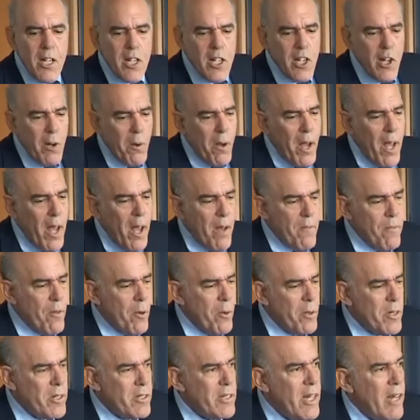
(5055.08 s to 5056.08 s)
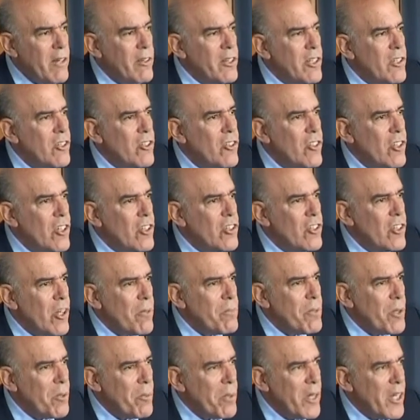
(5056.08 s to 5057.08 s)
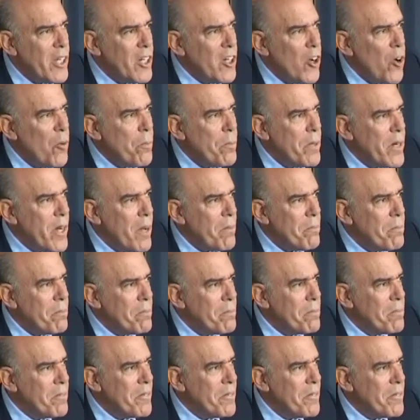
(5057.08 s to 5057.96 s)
You know, I've always, now this is a subject we can open up.